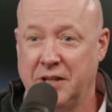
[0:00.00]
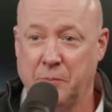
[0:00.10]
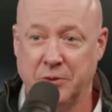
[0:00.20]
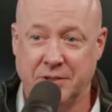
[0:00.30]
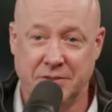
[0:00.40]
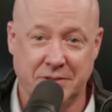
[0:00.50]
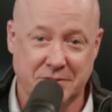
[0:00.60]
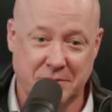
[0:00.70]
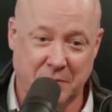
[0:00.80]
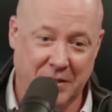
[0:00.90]
that
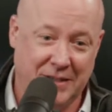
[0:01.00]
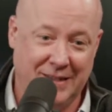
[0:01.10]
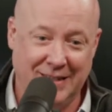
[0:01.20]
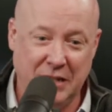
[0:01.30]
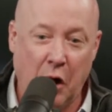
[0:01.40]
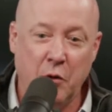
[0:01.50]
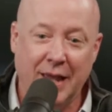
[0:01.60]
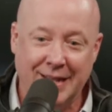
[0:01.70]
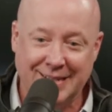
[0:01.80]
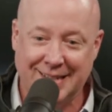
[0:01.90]
persistence. Uh, you know,
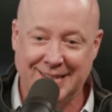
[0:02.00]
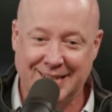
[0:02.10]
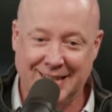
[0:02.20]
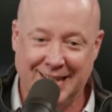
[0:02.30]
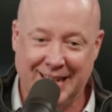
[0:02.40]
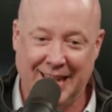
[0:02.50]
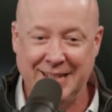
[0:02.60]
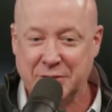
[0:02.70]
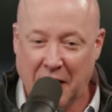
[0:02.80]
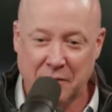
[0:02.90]
and and
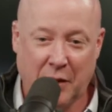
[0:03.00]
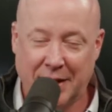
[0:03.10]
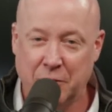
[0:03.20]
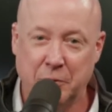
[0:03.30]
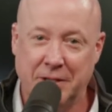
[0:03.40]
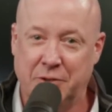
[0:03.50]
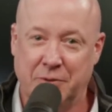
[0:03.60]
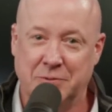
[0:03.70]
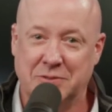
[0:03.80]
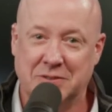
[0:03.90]
he's kind of like a Looney
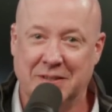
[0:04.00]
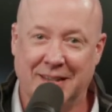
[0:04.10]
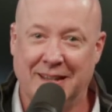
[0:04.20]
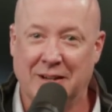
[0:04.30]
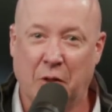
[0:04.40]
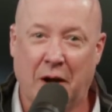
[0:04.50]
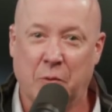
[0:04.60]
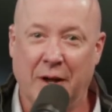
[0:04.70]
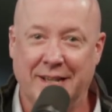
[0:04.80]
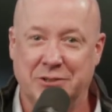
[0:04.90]
Tunes in, in, a lot of
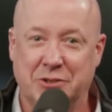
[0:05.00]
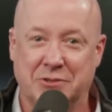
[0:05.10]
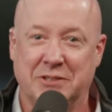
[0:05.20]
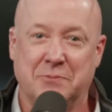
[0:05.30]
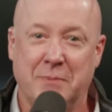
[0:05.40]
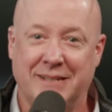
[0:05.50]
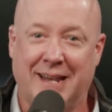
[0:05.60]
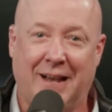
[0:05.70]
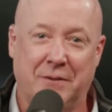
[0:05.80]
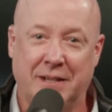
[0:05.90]
ways. Just his
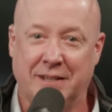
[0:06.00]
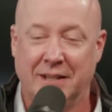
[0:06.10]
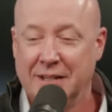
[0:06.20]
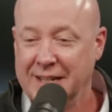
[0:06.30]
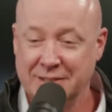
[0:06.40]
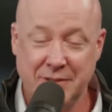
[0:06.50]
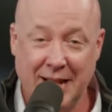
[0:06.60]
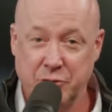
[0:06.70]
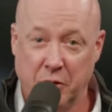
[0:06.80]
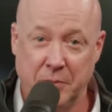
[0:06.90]
mentality, his
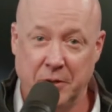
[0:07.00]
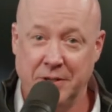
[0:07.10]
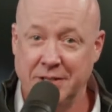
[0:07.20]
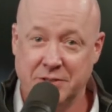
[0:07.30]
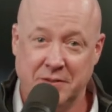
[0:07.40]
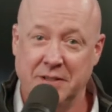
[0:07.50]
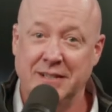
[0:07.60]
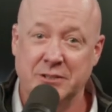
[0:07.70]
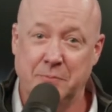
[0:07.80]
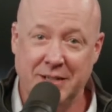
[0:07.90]
natural abilities, and then
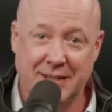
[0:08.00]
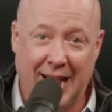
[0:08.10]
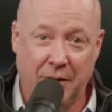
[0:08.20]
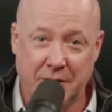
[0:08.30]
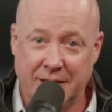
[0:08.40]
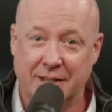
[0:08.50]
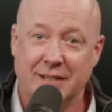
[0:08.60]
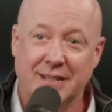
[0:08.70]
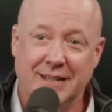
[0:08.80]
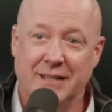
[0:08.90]
his mentality
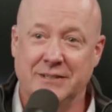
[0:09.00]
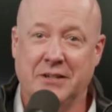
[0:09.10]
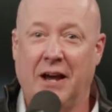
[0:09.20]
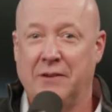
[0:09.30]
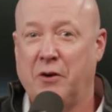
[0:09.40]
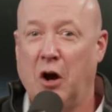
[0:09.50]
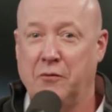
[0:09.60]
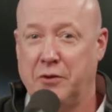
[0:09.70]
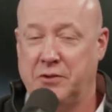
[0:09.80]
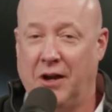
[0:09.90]
is kind of
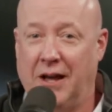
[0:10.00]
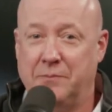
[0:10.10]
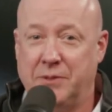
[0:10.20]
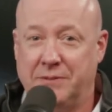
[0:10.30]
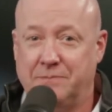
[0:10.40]
over the top